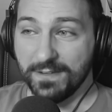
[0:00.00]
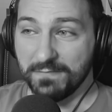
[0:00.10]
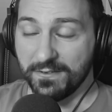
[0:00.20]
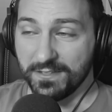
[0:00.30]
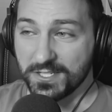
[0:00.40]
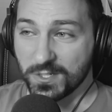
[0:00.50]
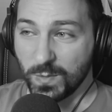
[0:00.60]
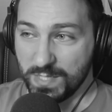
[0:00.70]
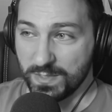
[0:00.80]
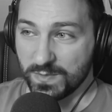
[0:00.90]
I'm not really sure
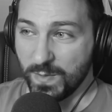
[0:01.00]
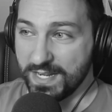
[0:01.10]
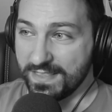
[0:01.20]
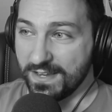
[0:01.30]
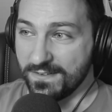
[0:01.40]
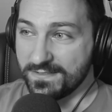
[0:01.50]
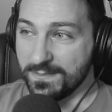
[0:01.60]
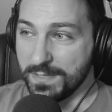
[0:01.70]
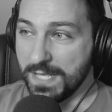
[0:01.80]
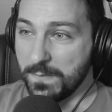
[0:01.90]
why he wasn't waiting there
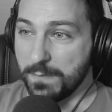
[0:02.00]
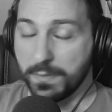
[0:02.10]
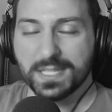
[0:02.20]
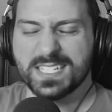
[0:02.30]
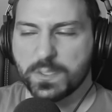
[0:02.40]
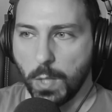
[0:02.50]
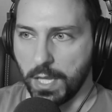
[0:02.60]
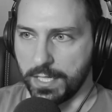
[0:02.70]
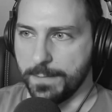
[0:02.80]
to begin with, but let's not dwell on